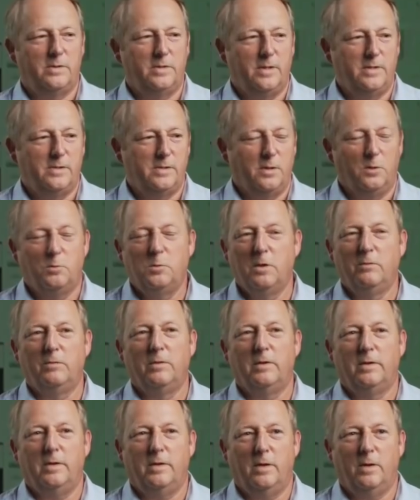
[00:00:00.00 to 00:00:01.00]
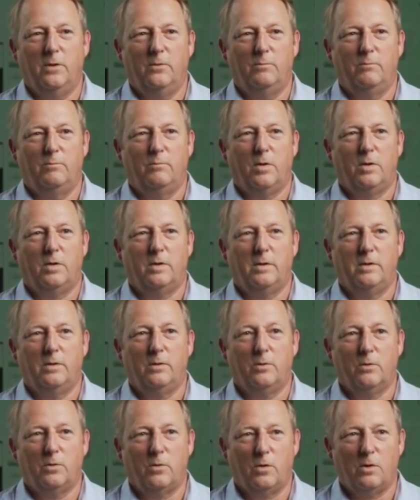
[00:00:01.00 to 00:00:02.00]
and where they're looking to be by the end of the
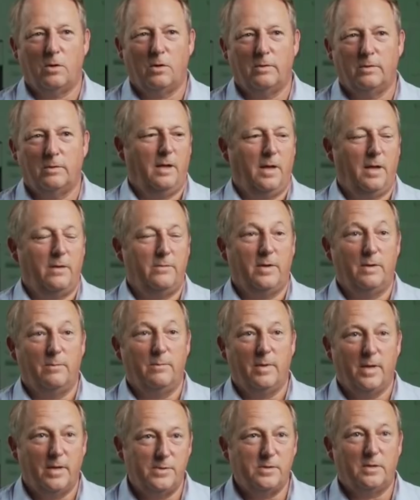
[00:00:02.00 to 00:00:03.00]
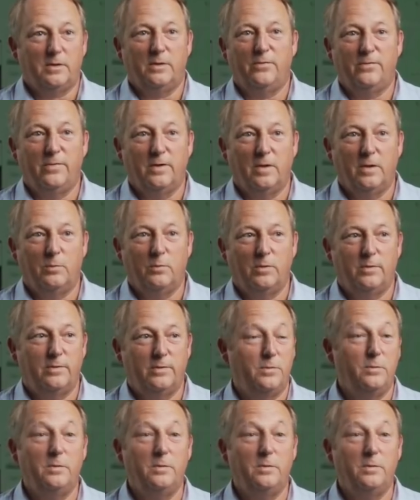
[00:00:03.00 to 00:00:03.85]
year. There was a very strong